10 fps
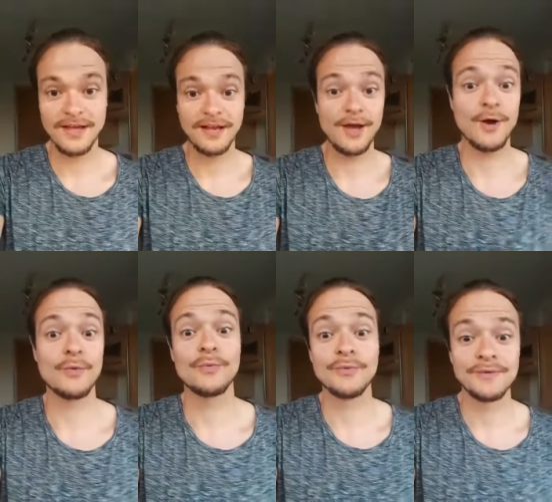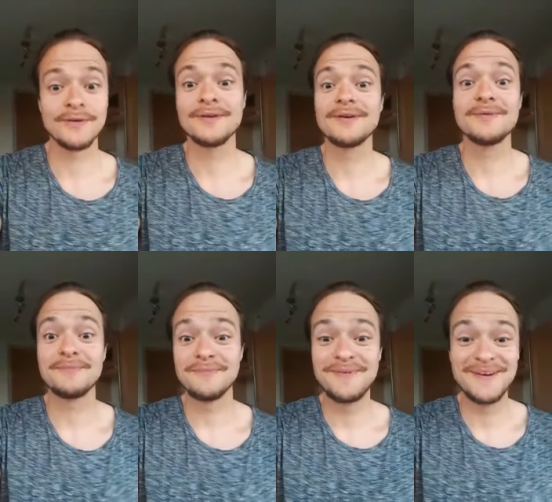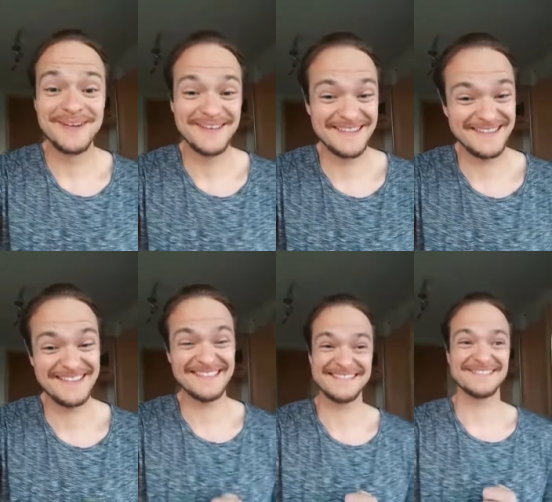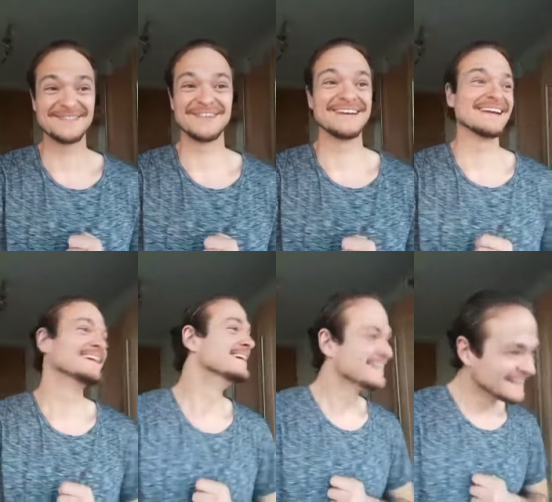Hello. This is funny.